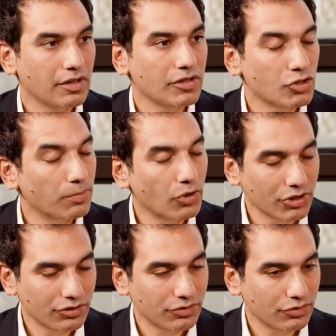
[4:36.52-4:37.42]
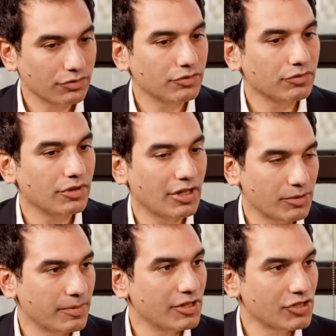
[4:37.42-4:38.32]
Support has
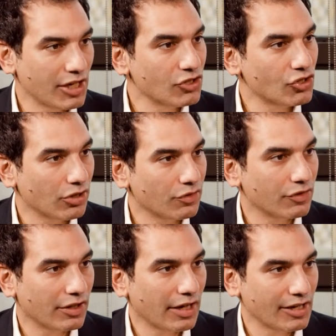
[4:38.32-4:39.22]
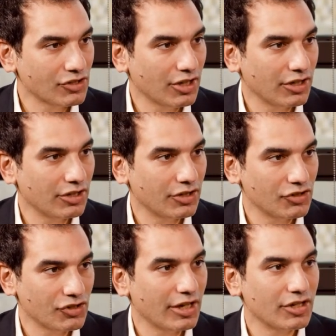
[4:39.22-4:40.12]
been essential over the last 10
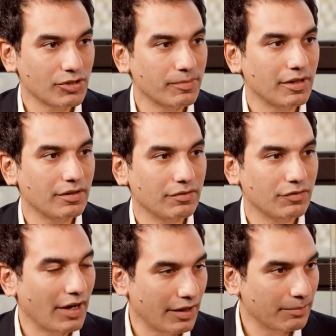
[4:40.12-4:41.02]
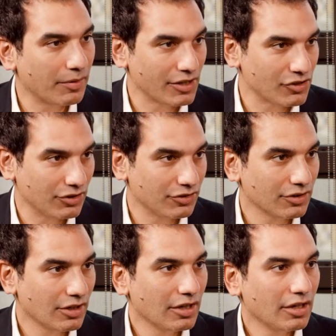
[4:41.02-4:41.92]
years and it's been very present.
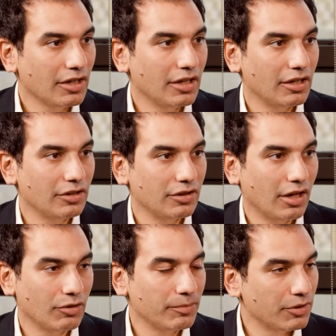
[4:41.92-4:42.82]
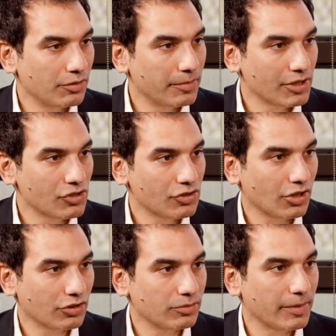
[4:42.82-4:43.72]
It, I would be remiss
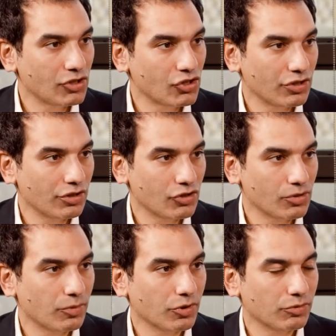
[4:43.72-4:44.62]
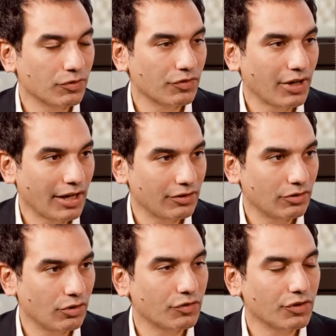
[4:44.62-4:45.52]
not to mention the support we've had
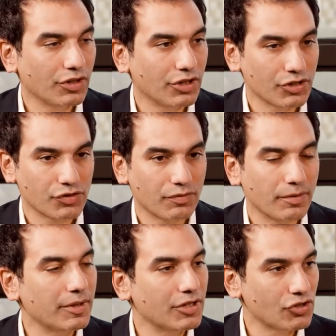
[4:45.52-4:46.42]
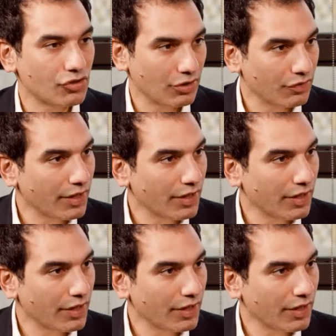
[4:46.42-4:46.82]
over the years from the Ministry of